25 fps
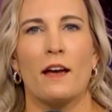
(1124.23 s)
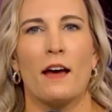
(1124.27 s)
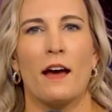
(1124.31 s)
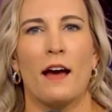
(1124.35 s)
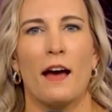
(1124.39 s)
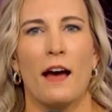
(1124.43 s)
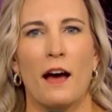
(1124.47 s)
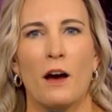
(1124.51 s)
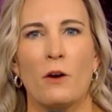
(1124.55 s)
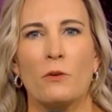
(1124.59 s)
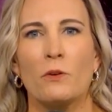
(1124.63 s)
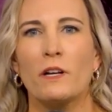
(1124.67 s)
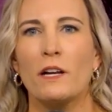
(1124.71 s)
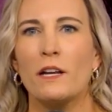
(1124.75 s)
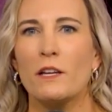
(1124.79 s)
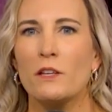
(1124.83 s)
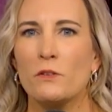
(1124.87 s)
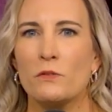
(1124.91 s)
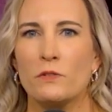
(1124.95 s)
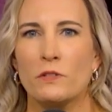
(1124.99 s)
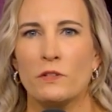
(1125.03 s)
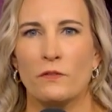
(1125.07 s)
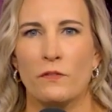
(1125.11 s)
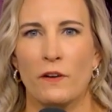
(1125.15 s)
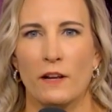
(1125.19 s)
How can I
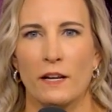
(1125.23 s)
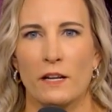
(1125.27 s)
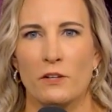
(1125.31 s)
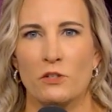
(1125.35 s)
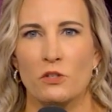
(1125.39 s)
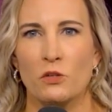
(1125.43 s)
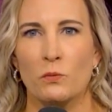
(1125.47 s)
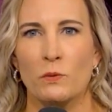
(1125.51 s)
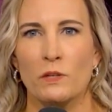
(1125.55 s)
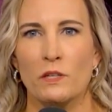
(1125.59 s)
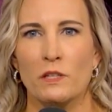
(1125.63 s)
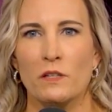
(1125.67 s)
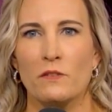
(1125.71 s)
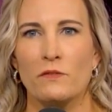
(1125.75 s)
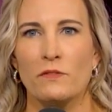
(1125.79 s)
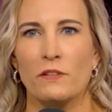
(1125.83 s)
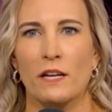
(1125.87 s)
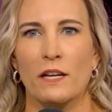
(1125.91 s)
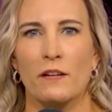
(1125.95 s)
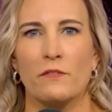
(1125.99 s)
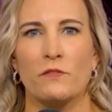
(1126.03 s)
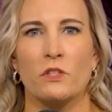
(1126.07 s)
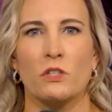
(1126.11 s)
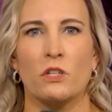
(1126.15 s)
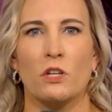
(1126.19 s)
use the financial wheel of
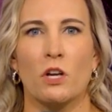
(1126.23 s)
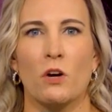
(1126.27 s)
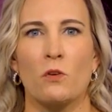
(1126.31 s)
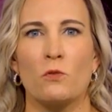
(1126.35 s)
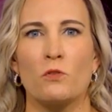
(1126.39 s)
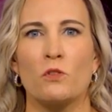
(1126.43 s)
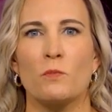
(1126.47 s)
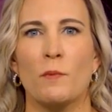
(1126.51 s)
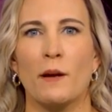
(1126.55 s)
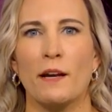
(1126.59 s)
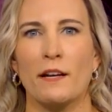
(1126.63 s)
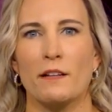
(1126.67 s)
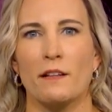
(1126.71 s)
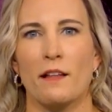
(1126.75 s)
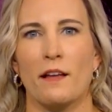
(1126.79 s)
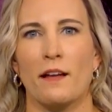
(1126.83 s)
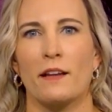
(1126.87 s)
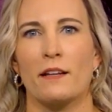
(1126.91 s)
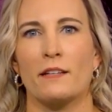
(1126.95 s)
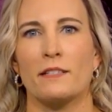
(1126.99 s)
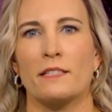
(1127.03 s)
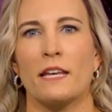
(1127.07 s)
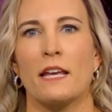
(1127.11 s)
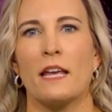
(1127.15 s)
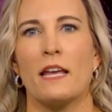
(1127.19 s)
life to coach my
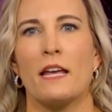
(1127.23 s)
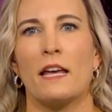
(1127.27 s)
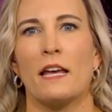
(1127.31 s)
clients